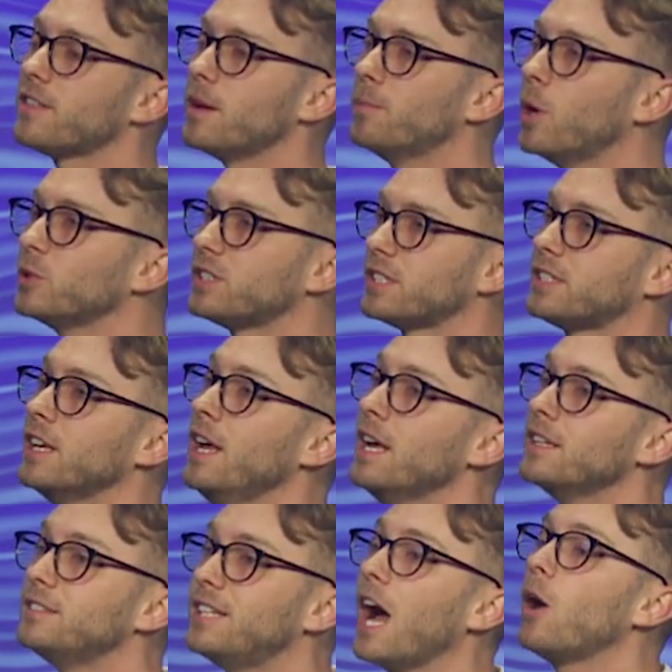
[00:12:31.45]
that Moses
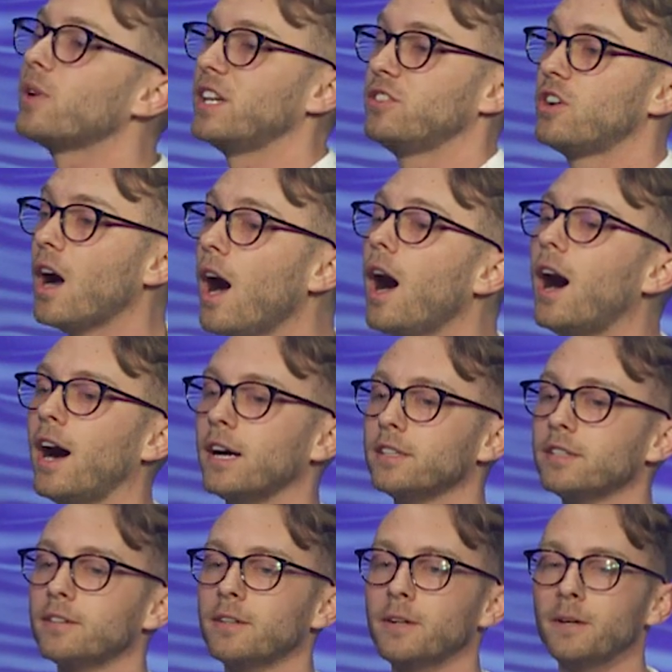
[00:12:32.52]
doubted God.
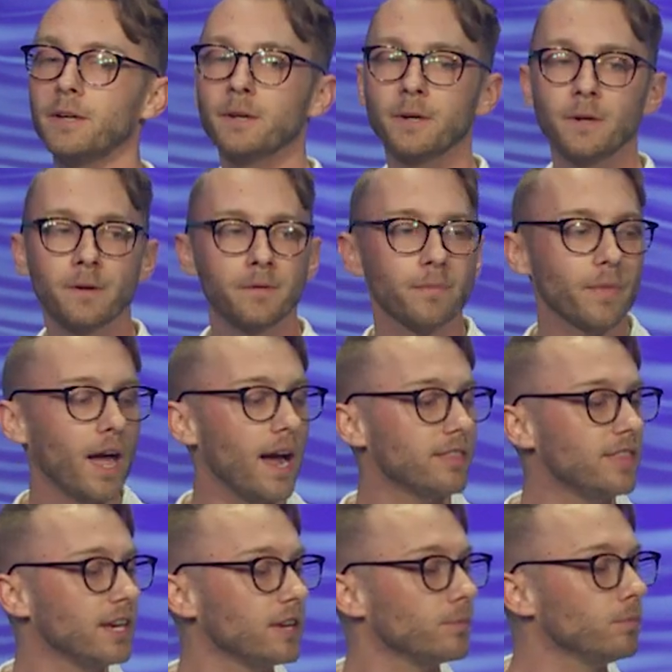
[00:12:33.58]
I
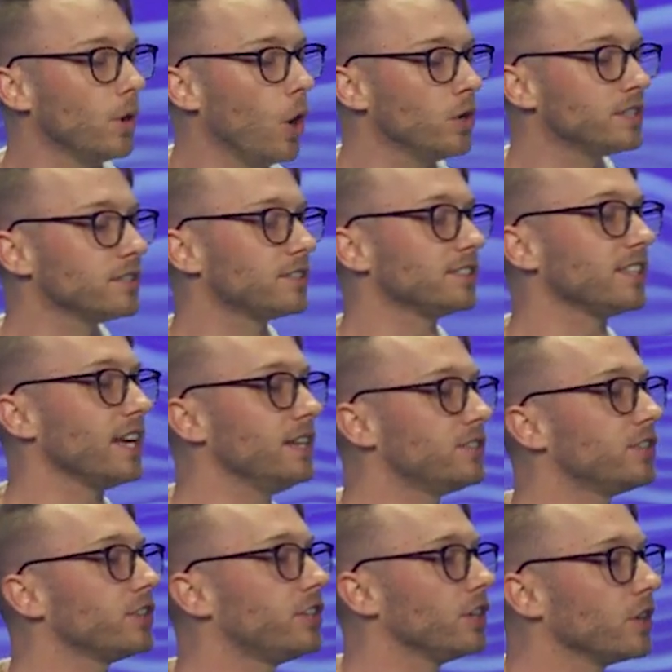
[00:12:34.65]
think Moses'
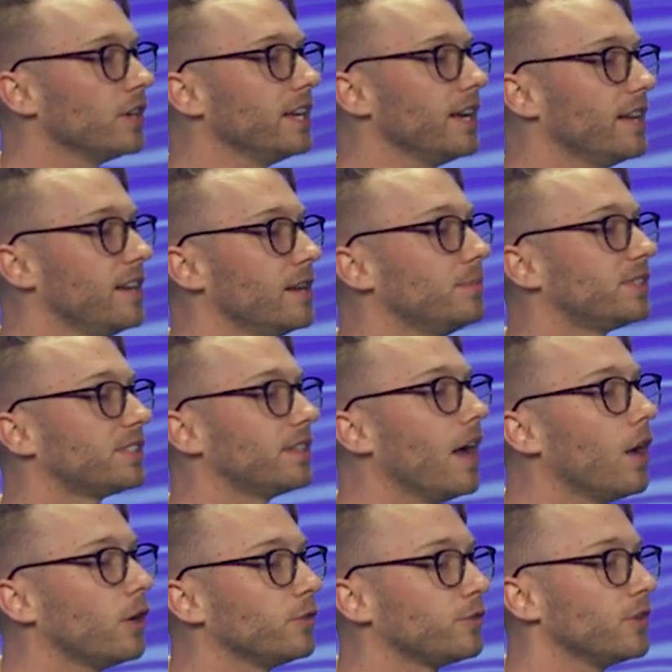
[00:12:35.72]
insecurity in
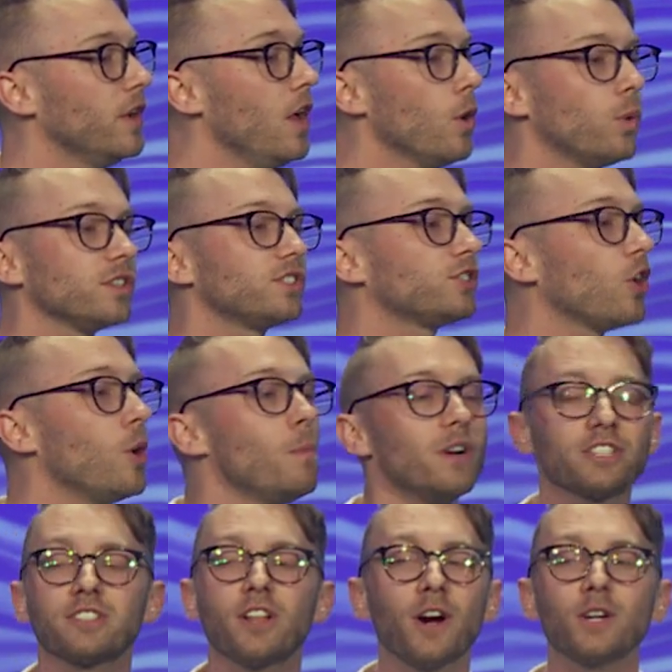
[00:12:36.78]
himself was so
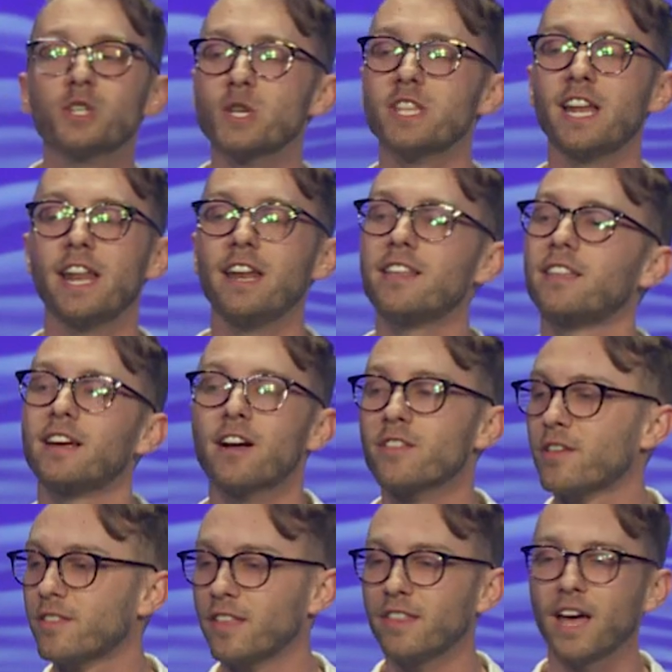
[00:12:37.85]
much larger than anything
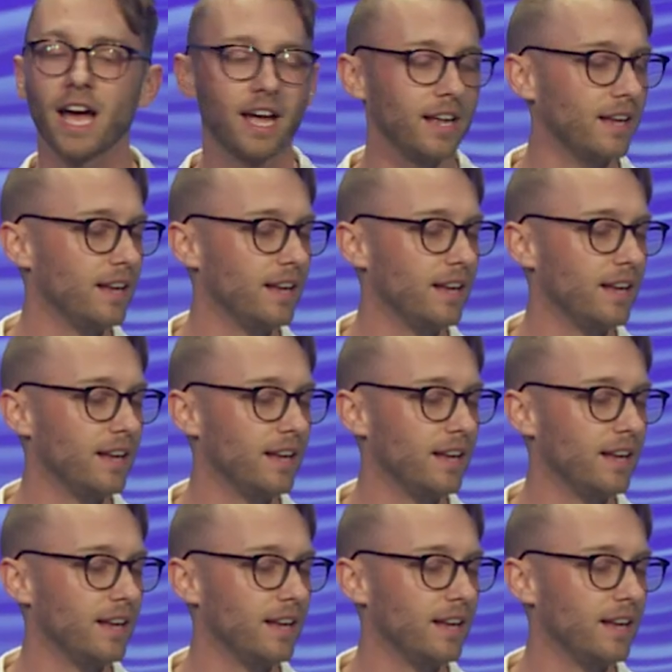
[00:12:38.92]
other than that.